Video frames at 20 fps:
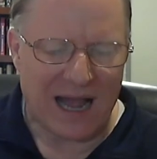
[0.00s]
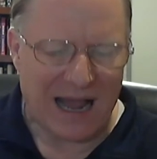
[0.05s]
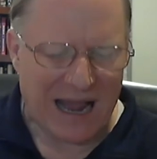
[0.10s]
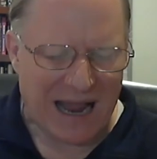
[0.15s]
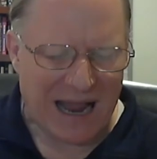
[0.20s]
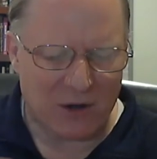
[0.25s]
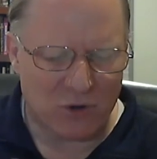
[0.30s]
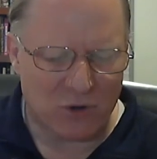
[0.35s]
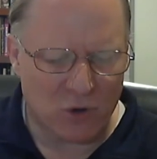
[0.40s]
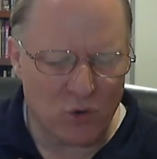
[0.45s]

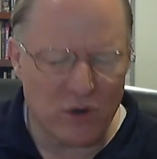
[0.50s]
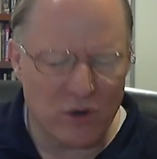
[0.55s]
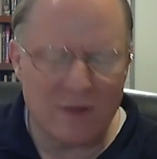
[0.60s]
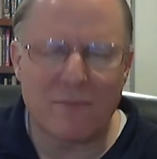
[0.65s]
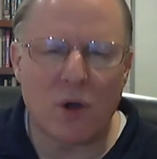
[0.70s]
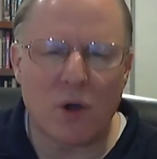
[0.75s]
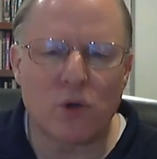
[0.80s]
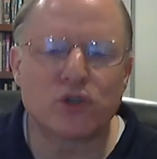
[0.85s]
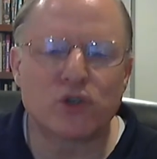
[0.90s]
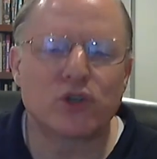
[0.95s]
our own
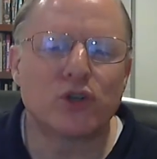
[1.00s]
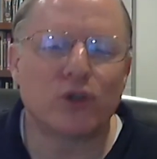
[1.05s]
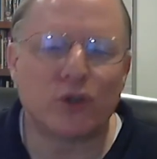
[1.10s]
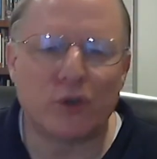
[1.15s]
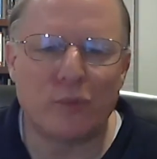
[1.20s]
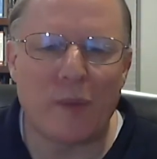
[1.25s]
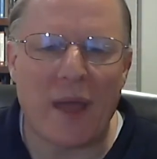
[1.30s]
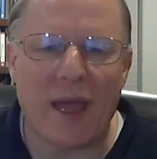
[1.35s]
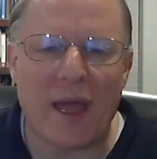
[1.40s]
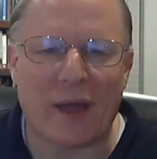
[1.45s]
emotional
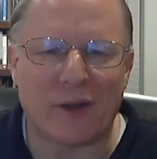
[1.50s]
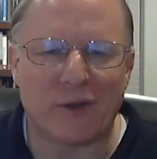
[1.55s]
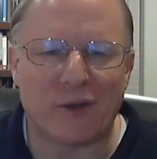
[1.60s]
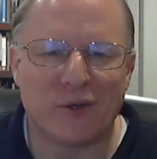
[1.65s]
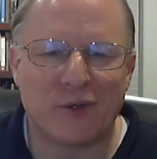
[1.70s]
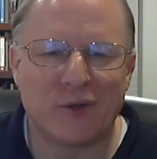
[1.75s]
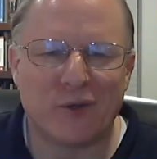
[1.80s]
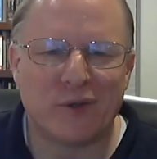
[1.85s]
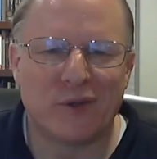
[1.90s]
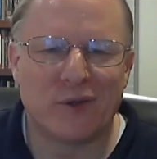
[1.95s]
demand,
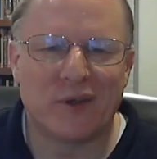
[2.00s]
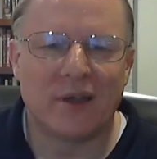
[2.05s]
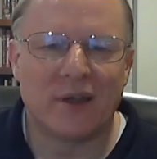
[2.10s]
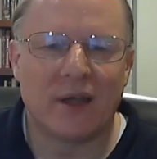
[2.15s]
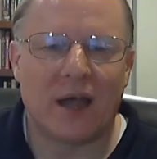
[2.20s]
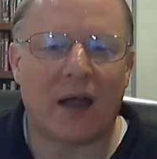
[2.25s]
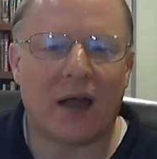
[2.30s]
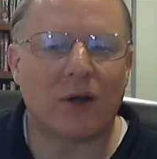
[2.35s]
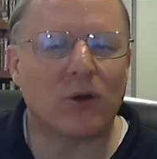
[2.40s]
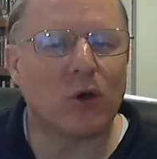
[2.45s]
our